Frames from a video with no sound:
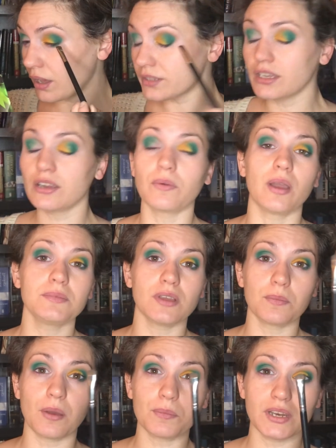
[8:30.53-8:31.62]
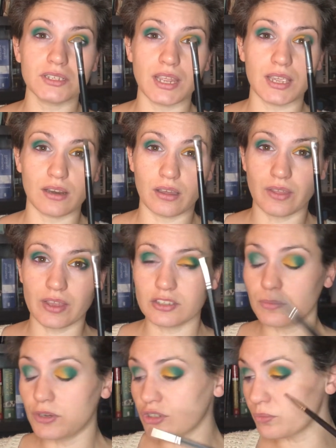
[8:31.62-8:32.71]
I'll tell you what, I'm gonna take it on that
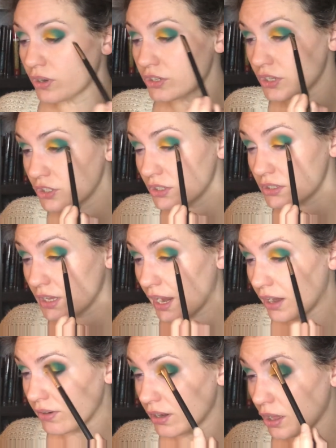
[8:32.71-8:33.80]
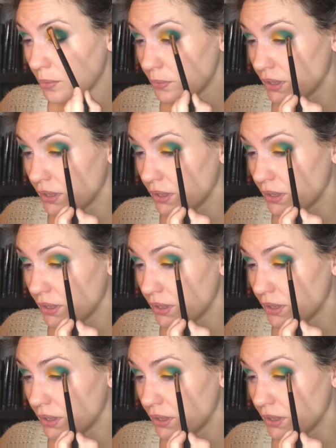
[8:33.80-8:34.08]
smudger brush and just carry it up